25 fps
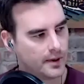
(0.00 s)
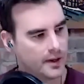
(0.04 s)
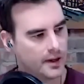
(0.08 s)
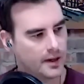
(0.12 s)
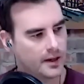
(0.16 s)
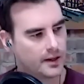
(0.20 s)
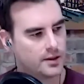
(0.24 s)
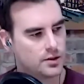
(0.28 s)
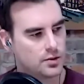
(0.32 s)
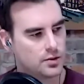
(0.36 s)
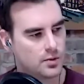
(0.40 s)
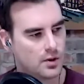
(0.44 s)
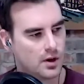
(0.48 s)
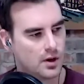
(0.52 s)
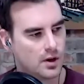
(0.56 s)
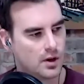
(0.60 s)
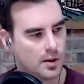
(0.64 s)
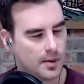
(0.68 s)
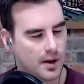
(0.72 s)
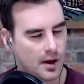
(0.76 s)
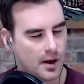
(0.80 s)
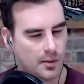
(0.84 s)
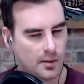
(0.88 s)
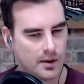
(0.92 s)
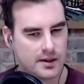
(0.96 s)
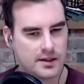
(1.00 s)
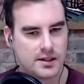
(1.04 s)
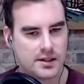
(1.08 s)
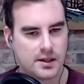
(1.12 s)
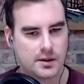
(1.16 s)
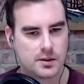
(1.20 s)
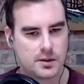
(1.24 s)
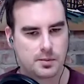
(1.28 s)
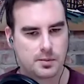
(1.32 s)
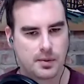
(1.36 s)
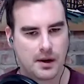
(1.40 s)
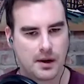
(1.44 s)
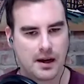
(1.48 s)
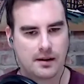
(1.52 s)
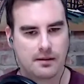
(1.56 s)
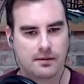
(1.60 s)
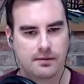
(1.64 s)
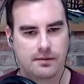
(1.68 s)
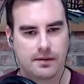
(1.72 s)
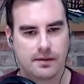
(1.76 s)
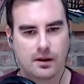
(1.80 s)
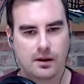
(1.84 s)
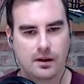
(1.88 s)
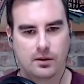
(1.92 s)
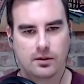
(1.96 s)
to get this wrong, but I want to say it was Brad
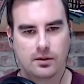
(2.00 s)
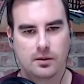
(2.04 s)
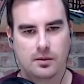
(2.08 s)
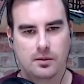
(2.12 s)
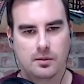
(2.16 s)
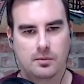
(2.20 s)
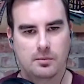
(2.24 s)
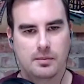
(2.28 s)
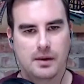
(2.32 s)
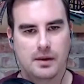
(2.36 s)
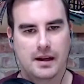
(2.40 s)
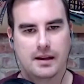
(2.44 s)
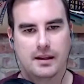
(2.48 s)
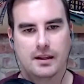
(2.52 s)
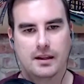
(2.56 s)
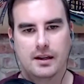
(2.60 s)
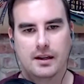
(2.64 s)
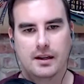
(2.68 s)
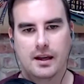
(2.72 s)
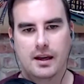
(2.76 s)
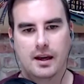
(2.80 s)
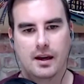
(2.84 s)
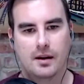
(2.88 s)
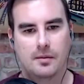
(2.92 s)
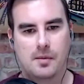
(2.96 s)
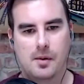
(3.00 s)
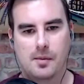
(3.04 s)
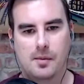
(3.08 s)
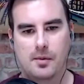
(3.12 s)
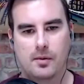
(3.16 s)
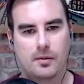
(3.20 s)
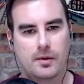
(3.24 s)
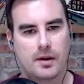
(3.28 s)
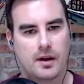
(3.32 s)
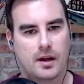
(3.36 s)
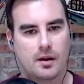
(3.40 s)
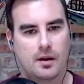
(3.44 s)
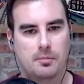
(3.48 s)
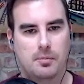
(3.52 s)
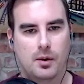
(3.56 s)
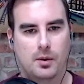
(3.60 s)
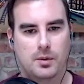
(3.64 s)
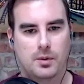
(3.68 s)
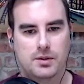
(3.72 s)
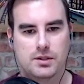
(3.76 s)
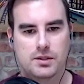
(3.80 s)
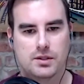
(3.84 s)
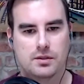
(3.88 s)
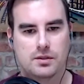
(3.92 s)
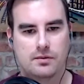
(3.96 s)
Feld back in the day. I remember reading
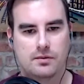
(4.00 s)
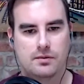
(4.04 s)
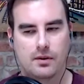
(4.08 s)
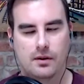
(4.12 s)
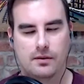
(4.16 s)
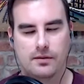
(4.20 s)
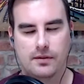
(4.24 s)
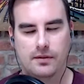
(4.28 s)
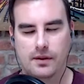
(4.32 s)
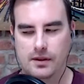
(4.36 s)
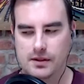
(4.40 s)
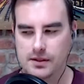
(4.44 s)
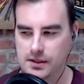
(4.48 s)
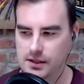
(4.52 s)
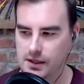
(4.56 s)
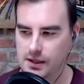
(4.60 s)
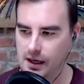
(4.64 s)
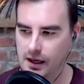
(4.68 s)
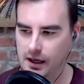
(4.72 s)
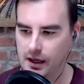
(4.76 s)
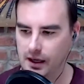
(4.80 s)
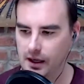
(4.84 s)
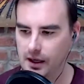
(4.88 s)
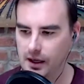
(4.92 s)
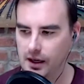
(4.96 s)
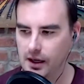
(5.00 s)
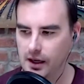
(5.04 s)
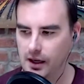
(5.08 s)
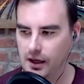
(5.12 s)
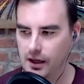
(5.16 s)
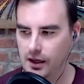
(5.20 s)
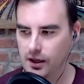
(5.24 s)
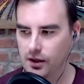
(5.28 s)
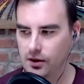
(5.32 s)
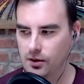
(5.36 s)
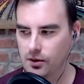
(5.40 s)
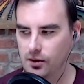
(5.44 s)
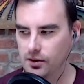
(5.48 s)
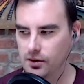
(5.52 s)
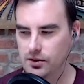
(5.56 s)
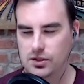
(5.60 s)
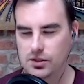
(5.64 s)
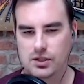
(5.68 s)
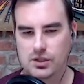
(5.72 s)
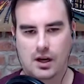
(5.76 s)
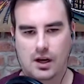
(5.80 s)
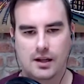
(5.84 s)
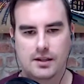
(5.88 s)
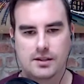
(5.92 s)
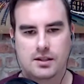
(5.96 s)
posts of his saying, you know, there's
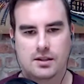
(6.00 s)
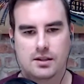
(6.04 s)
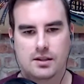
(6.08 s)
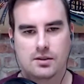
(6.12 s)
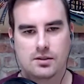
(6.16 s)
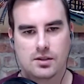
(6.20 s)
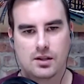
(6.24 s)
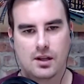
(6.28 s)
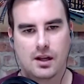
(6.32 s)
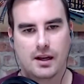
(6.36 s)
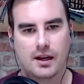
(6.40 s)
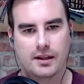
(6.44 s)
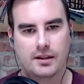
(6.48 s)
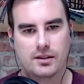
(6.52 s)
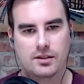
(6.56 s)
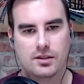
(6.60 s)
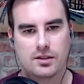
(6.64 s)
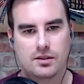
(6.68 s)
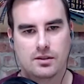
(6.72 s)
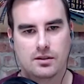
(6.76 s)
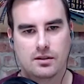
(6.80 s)
dots and there's lines,